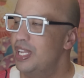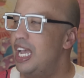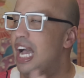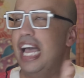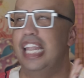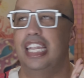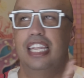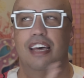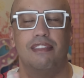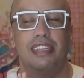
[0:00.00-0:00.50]

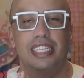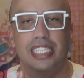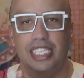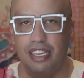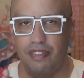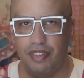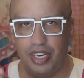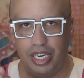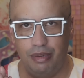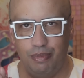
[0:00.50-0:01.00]
I love this
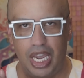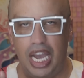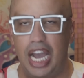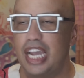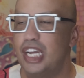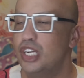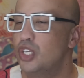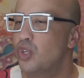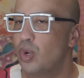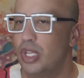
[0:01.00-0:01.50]
diva. I
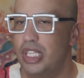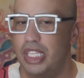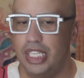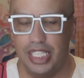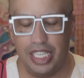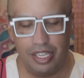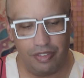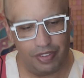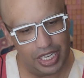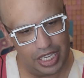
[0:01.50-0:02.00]
adore this
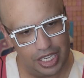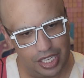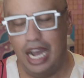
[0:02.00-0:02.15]
diva.